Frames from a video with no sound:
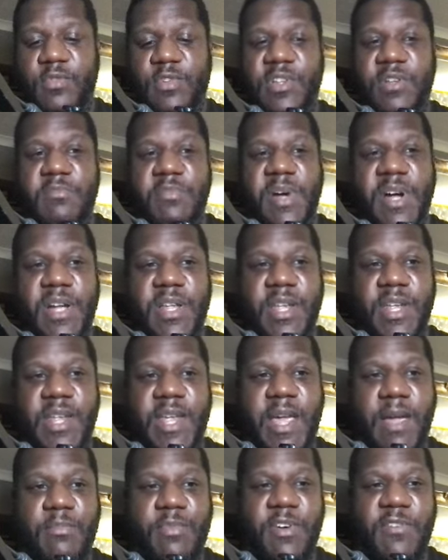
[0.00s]
market
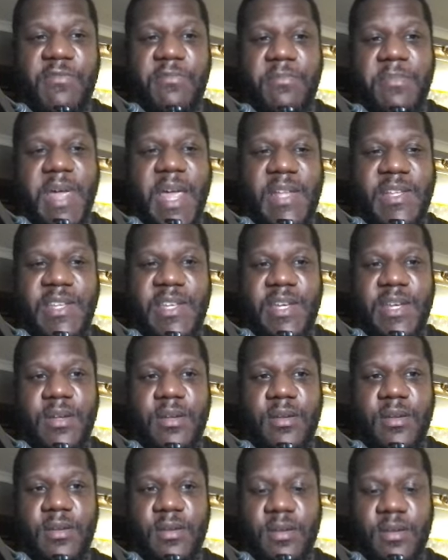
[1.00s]
cap of Matic
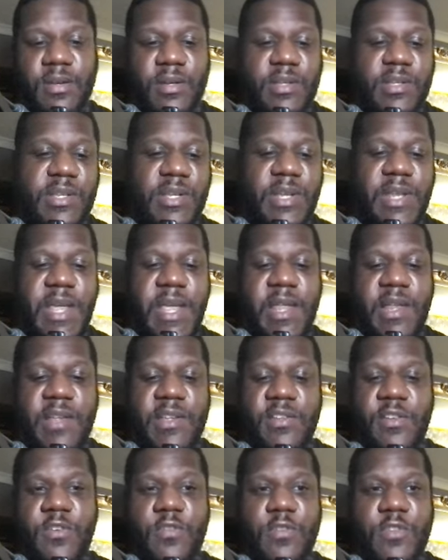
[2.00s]
today? Let's
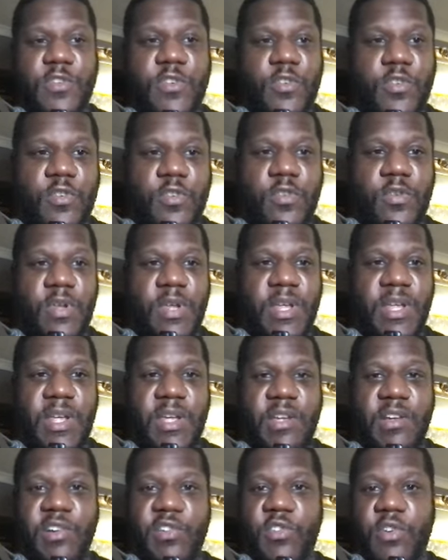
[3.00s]
go to
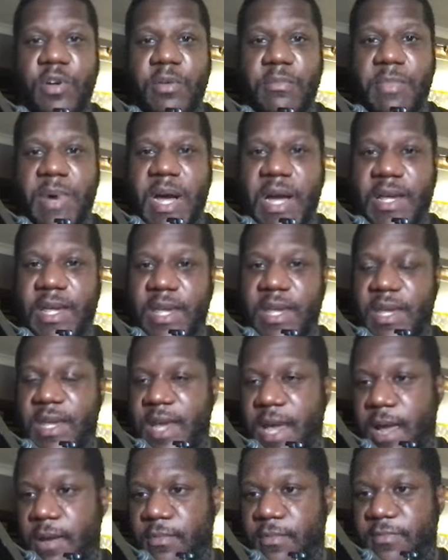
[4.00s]
Coin market
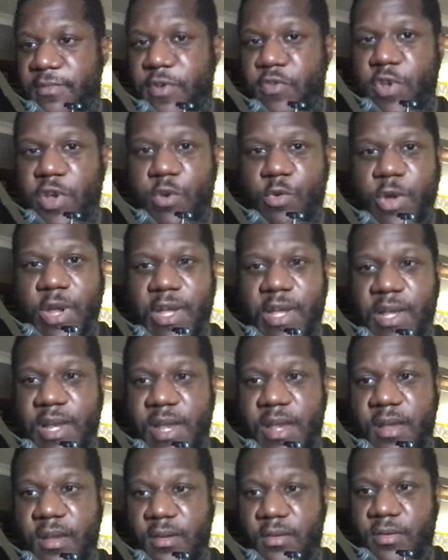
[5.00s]
cap very
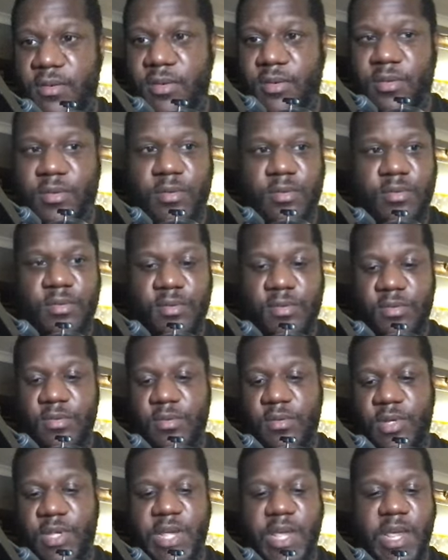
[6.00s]
quickly.
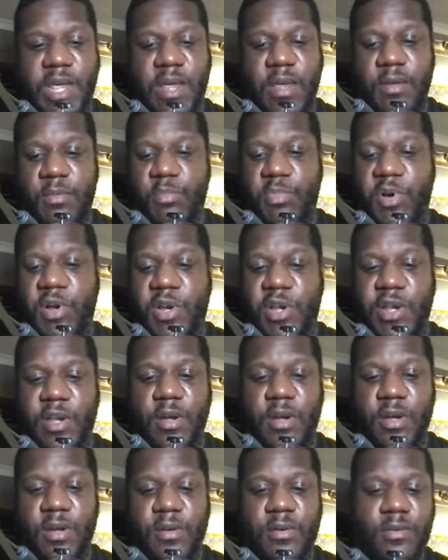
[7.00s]
Okay,
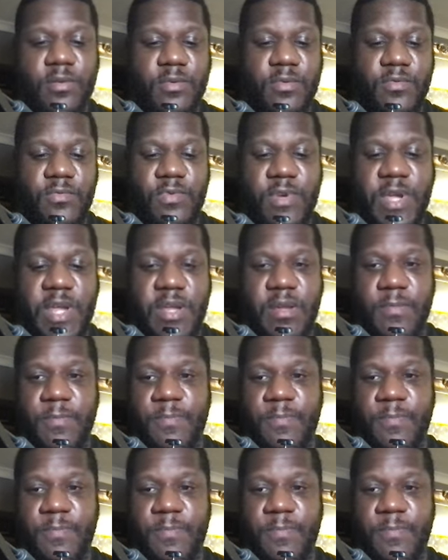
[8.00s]
Polygon, right?